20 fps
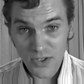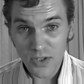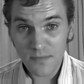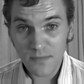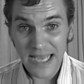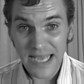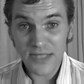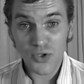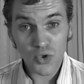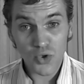
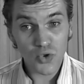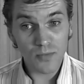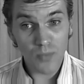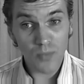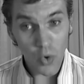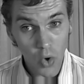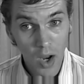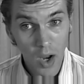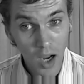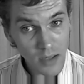
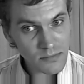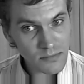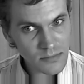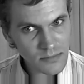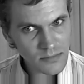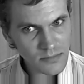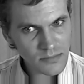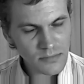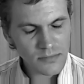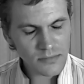Matsumura,
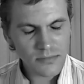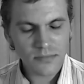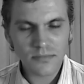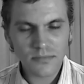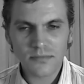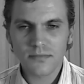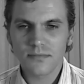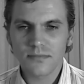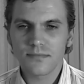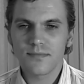
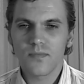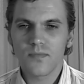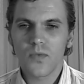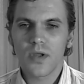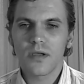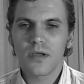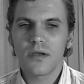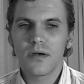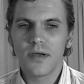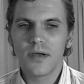
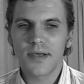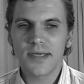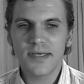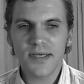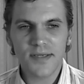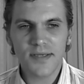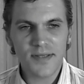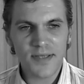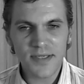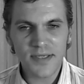looking
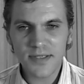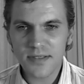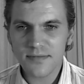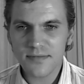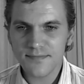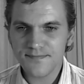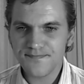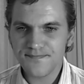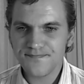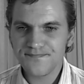into this
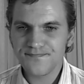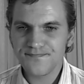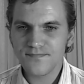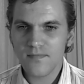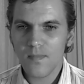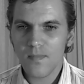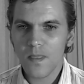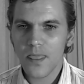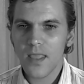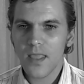
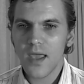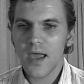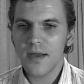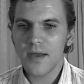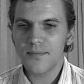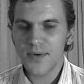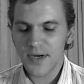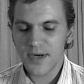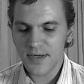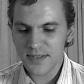
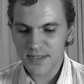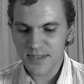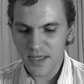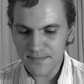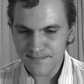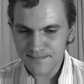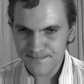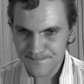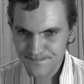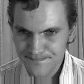and bringing this
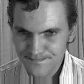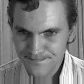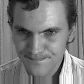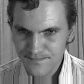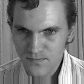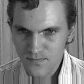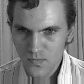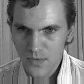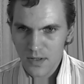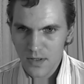up.
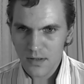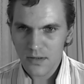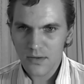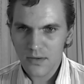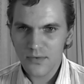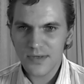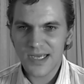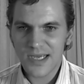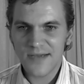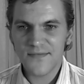
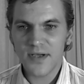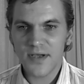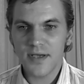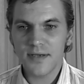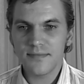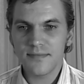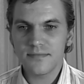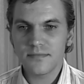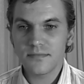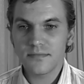We have
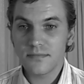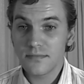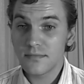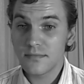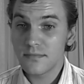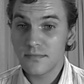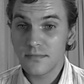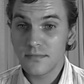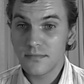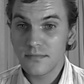a
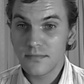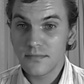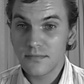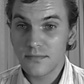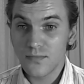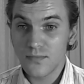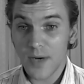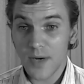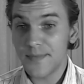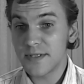
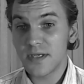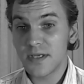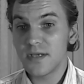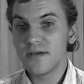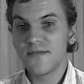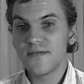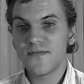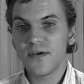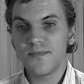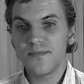
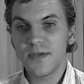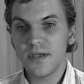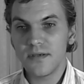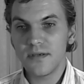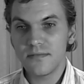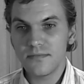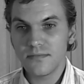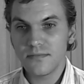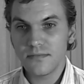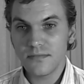representative from the
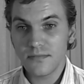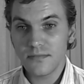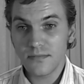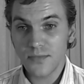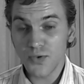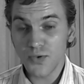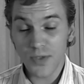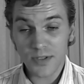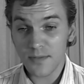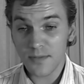
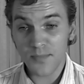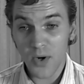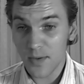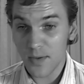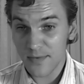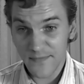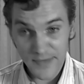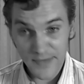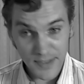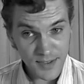U.S.
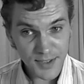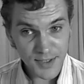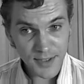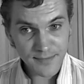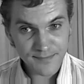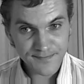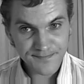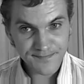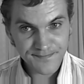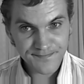Department of Energy
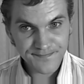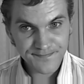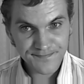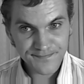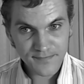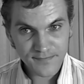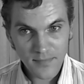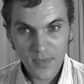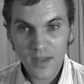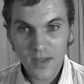
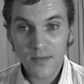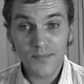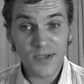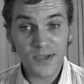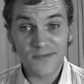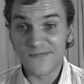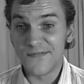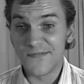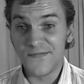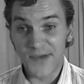
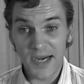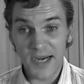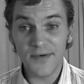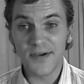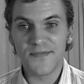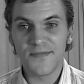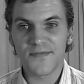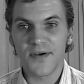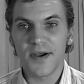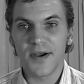being
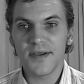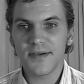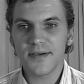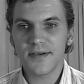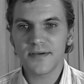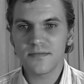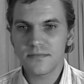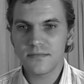very frank